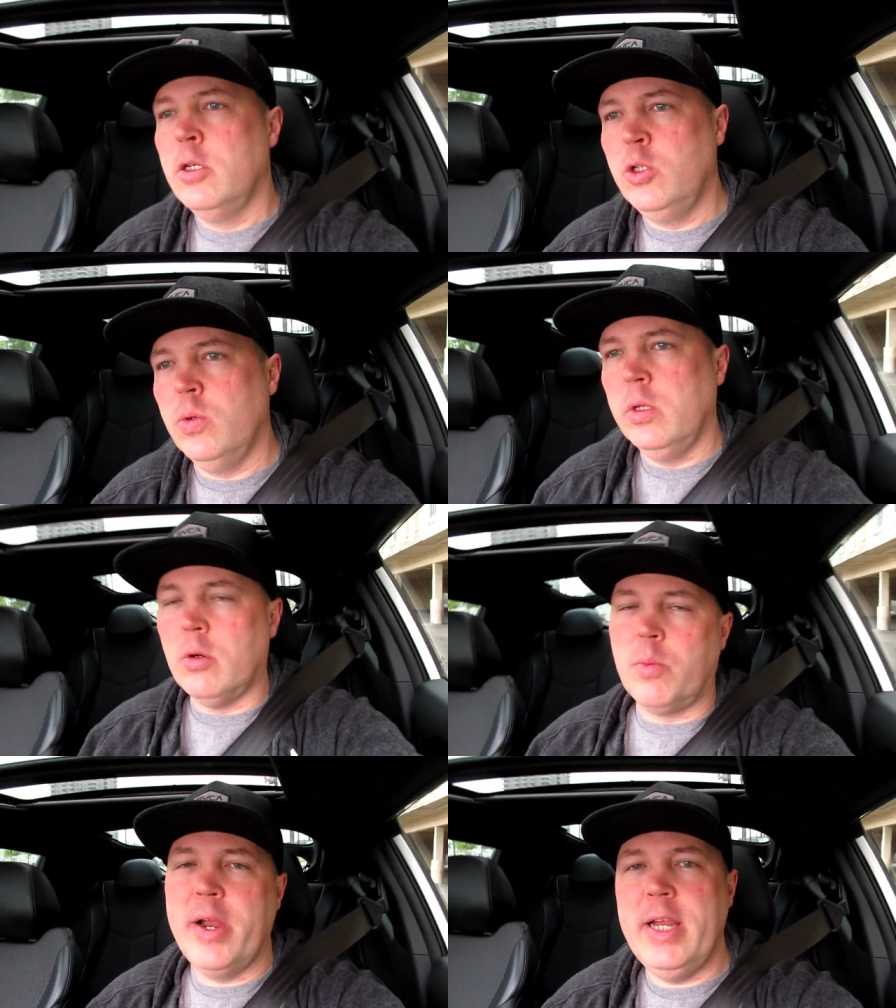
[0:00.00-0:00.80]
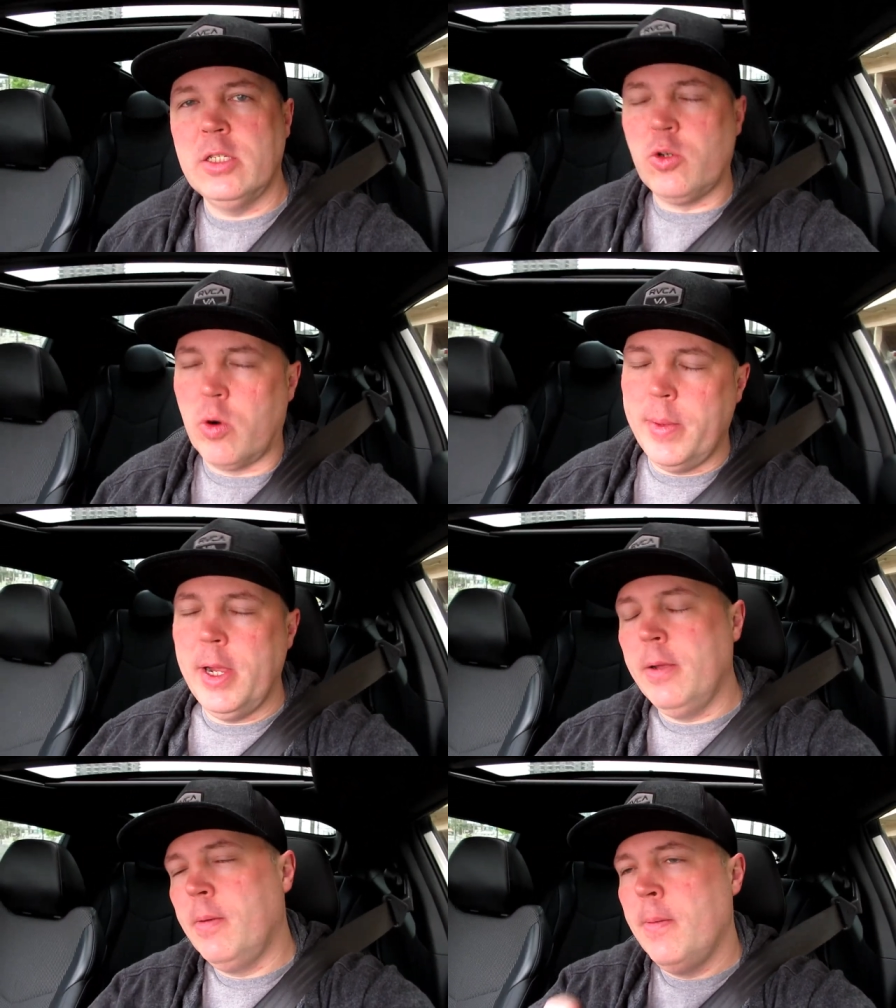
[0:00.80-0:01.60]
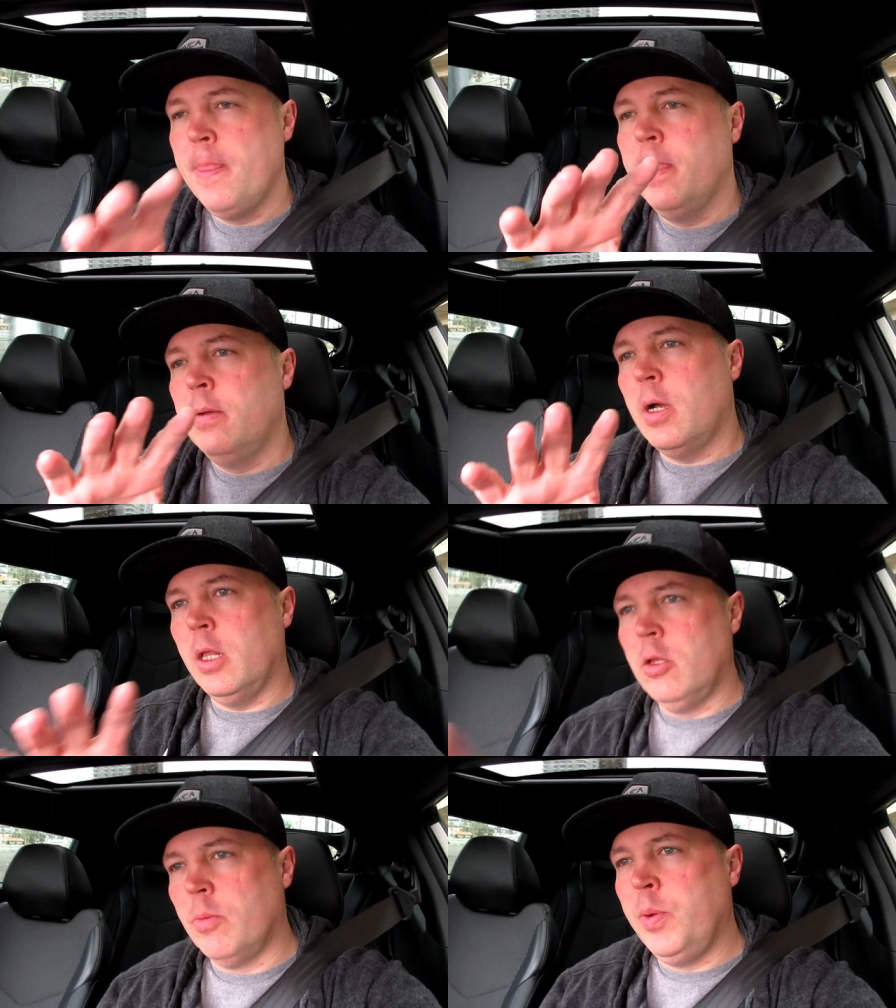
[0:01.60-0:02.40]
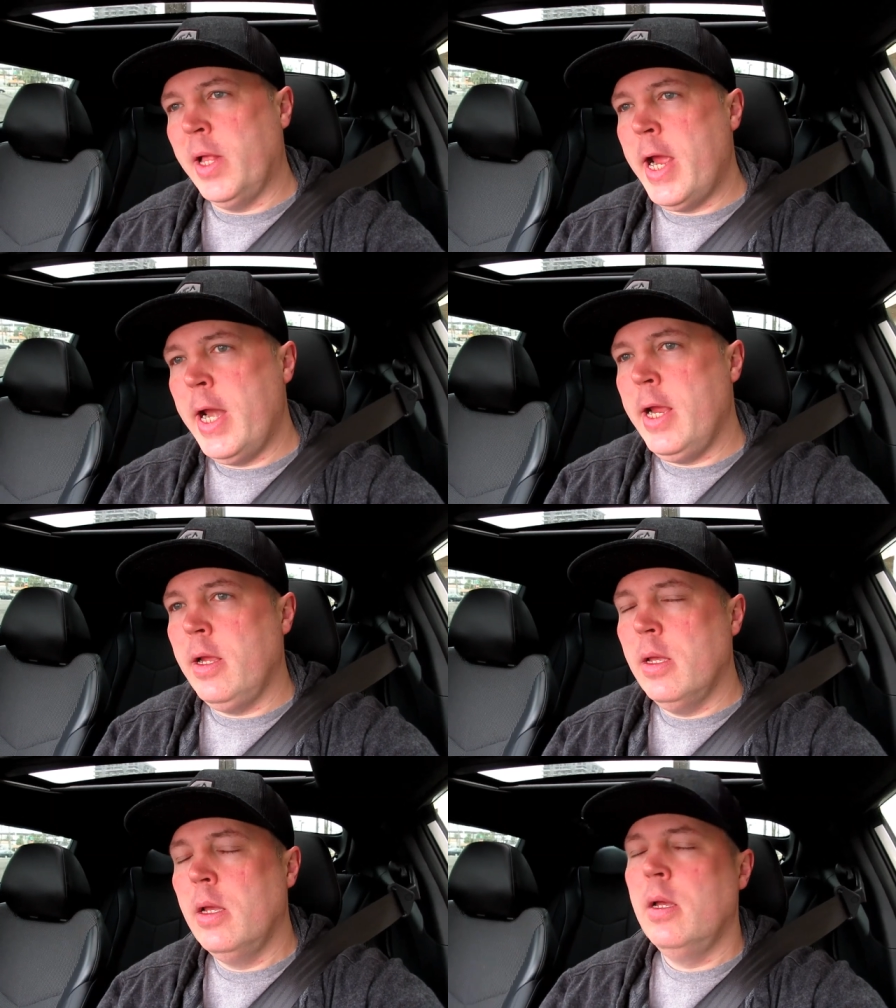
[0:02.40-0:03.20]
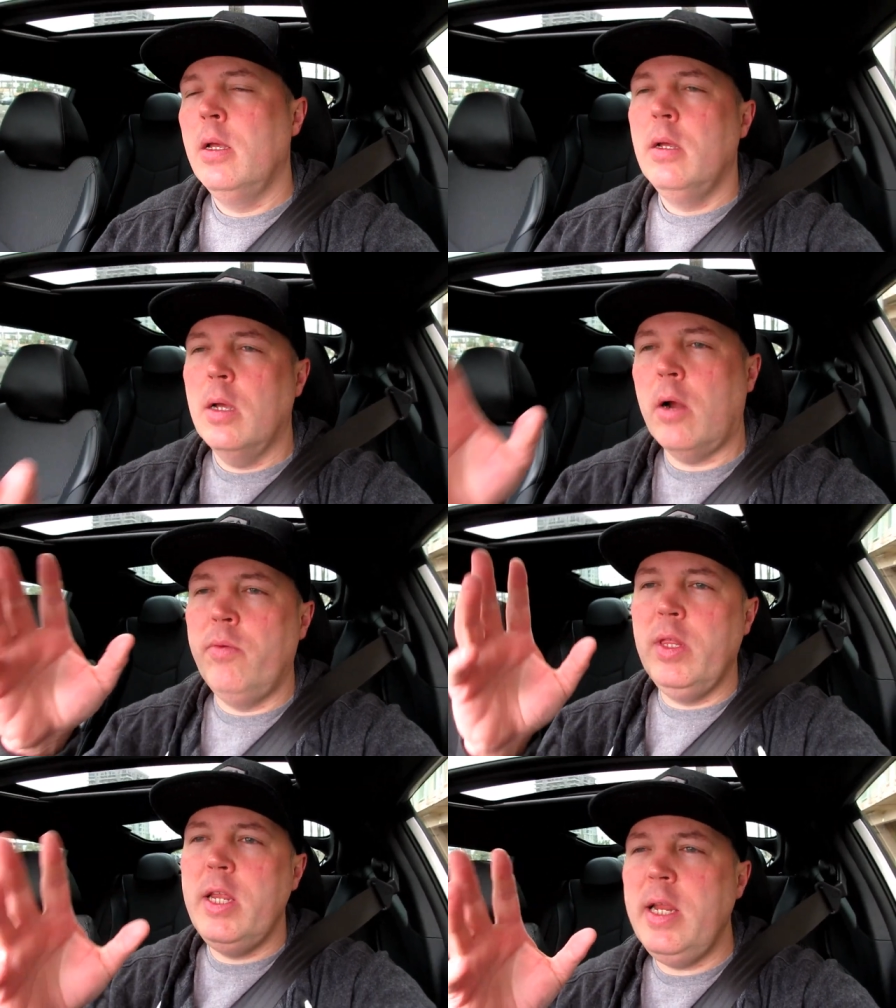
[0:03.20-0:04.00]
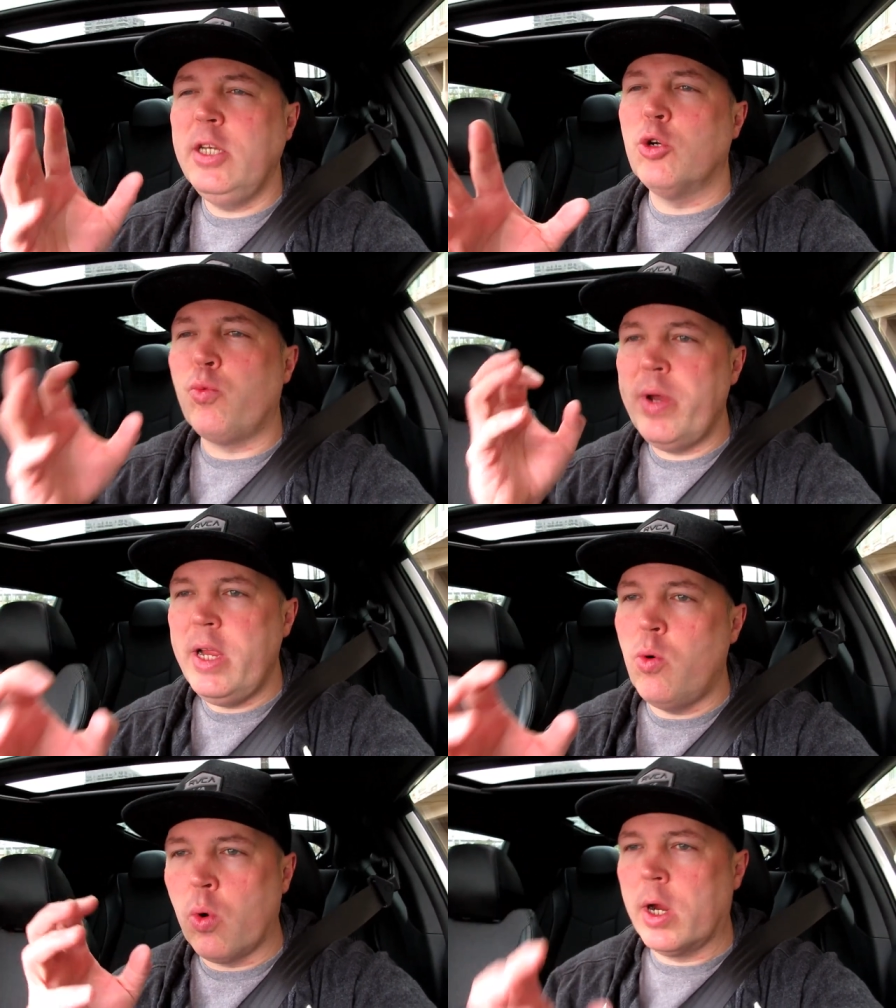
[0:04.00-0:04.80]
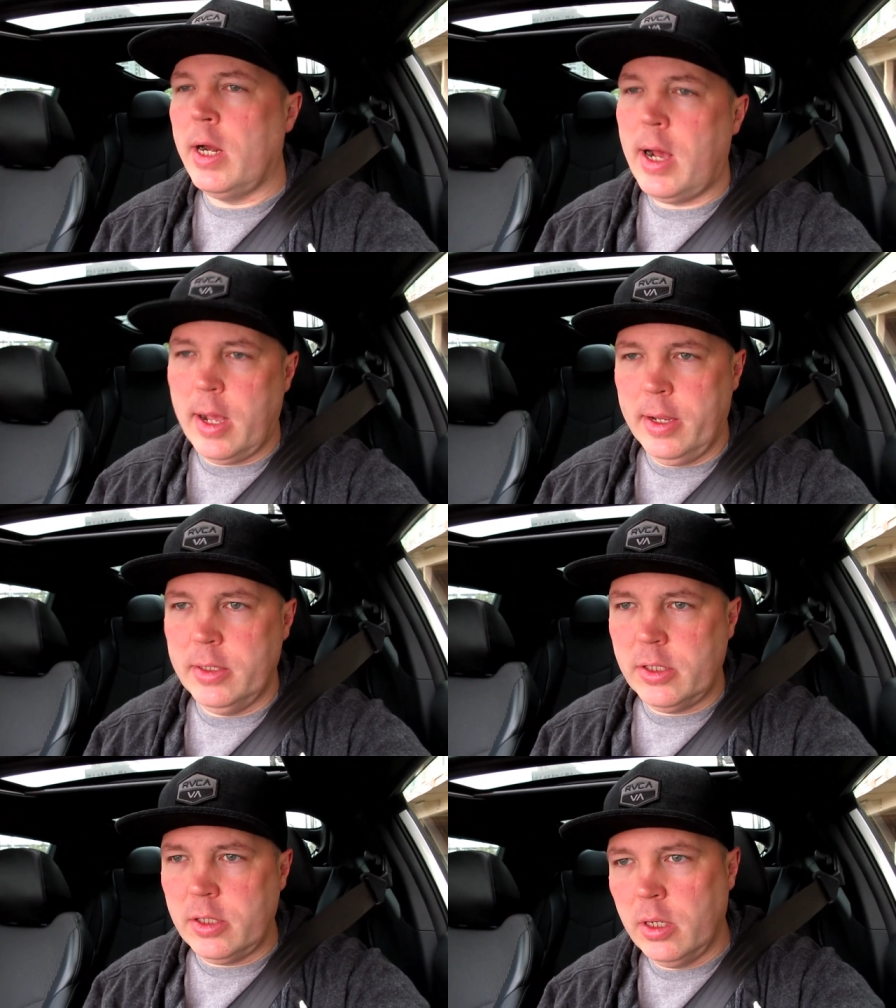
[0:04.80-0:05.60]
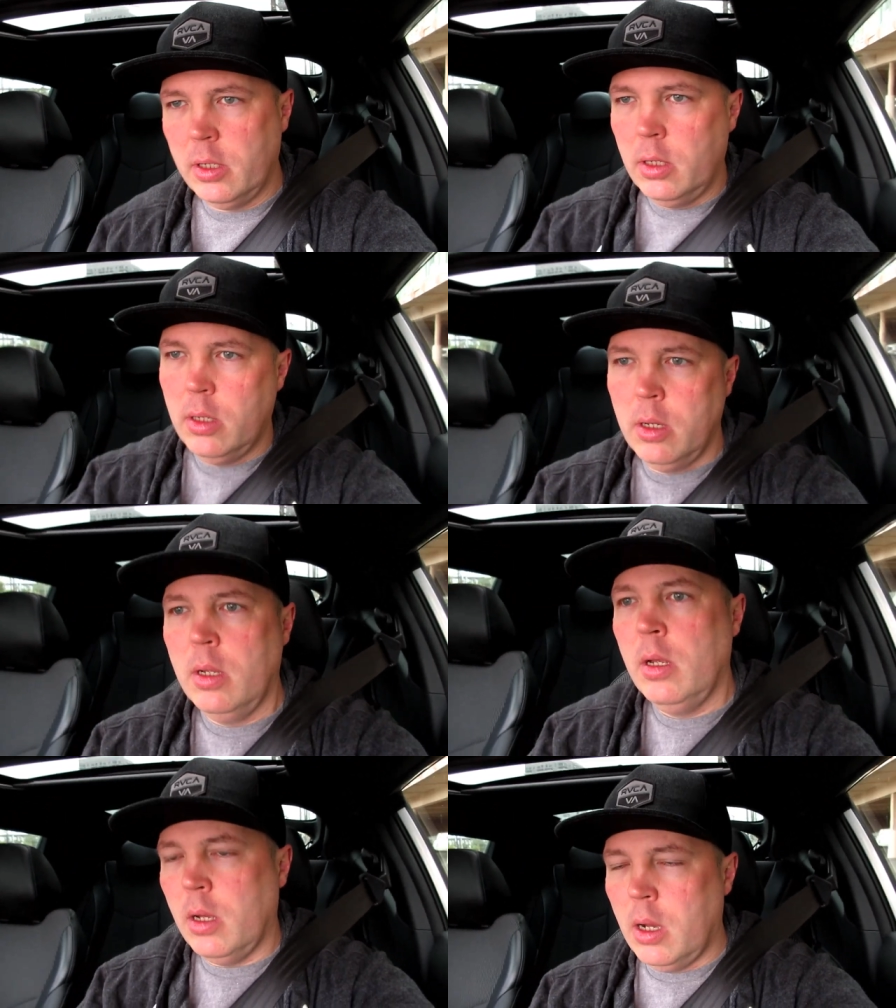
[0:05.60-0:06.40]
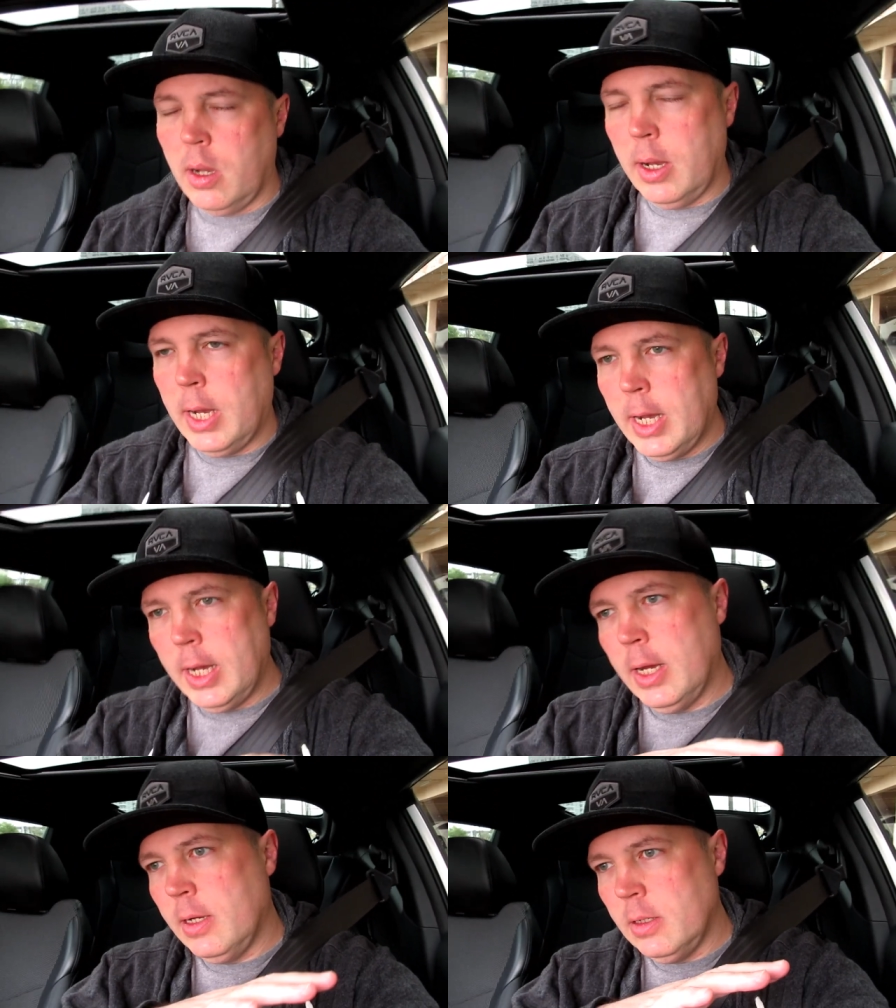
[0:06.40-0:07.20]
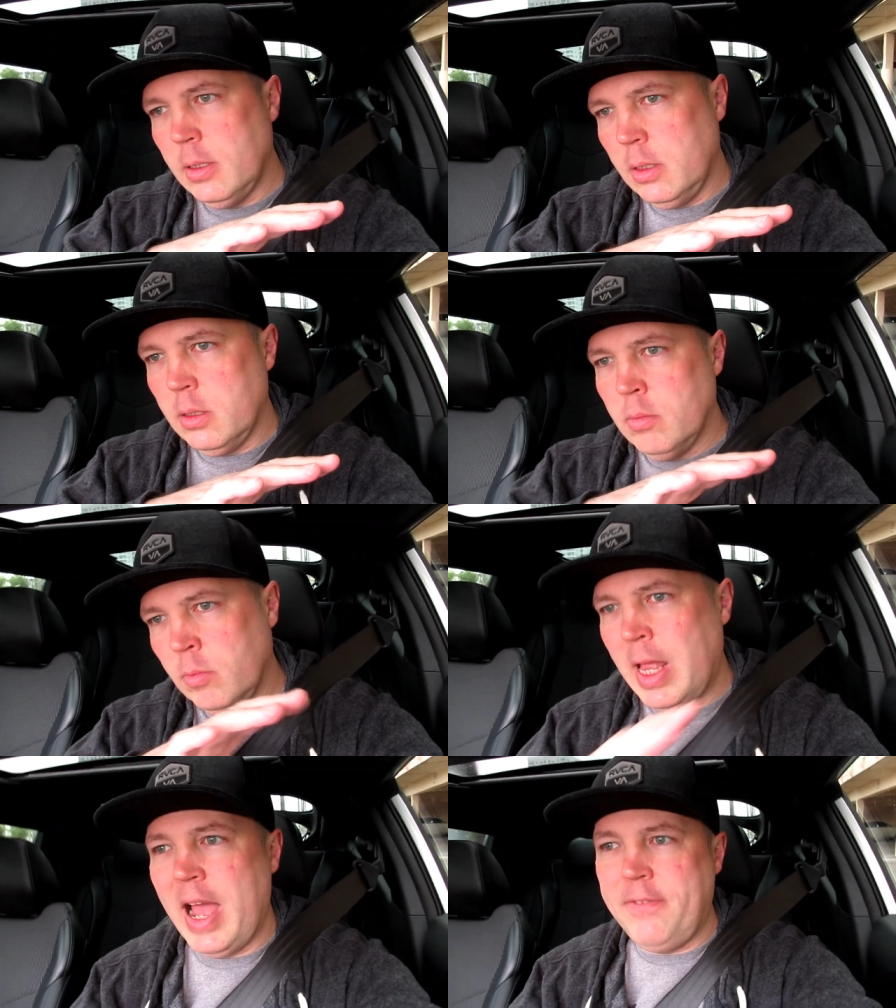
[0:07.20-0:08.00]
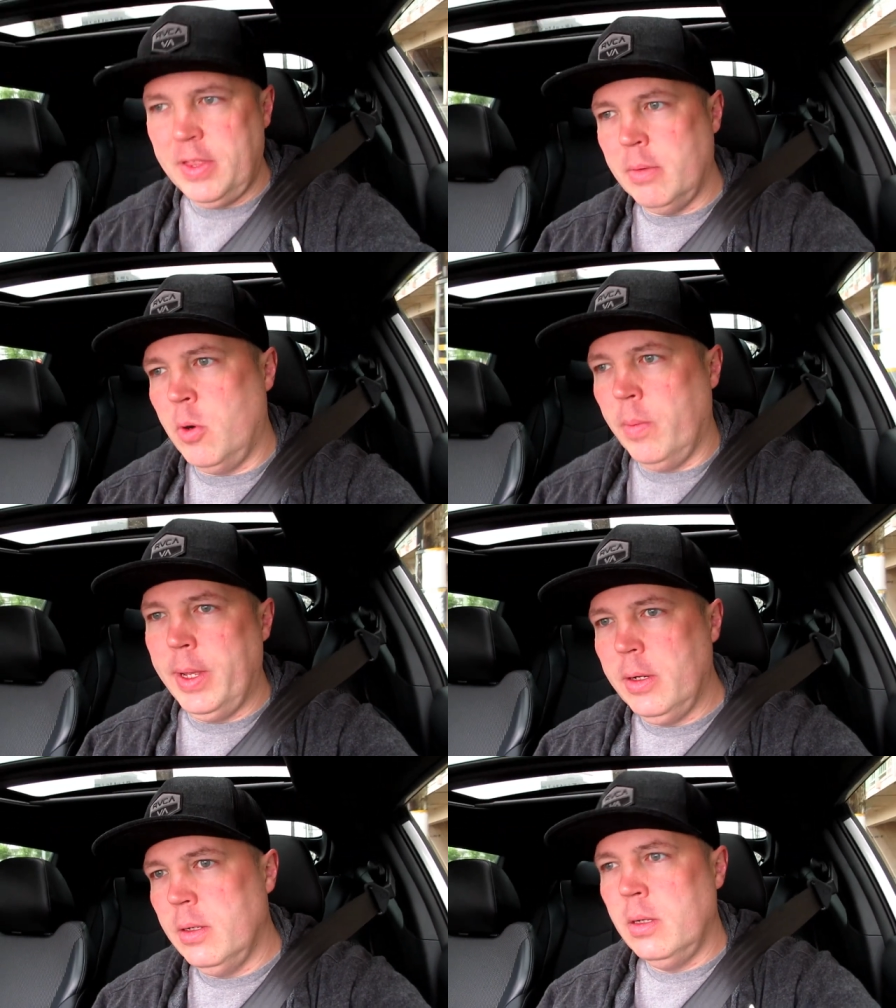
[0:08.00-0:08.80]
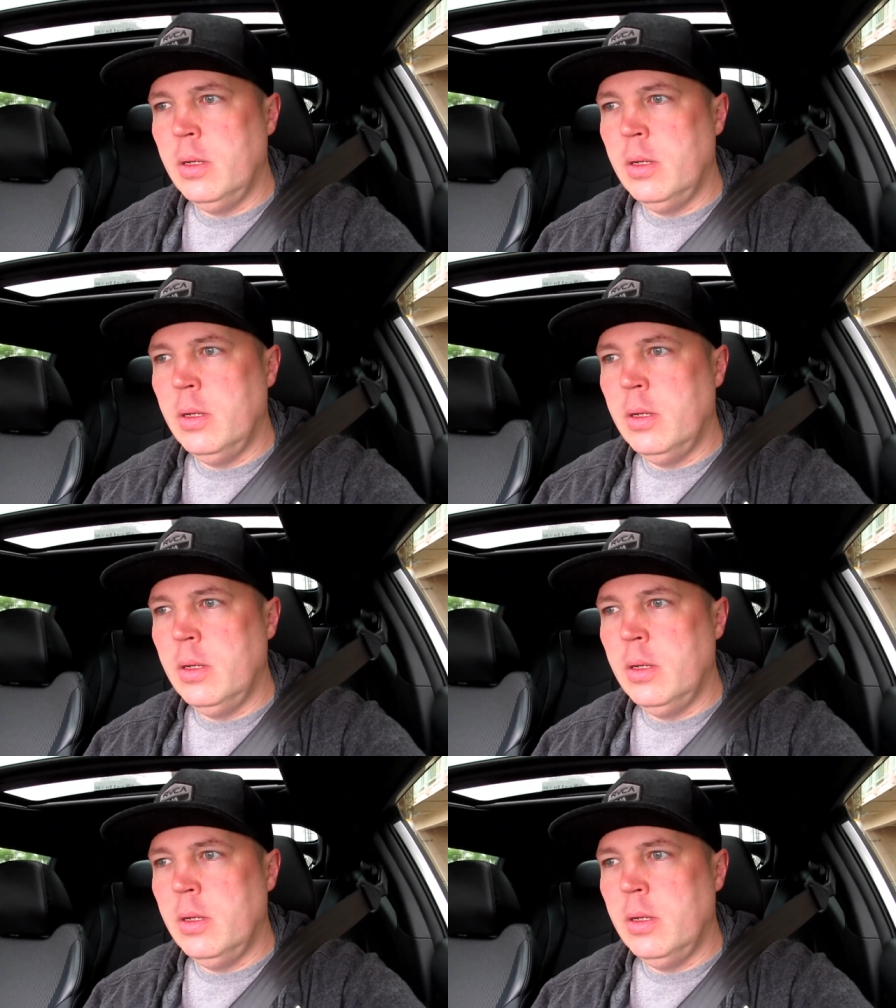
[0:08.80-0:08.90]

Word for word: do a little brainstorming, a little planning, I really need to reorganize uh, life at the moment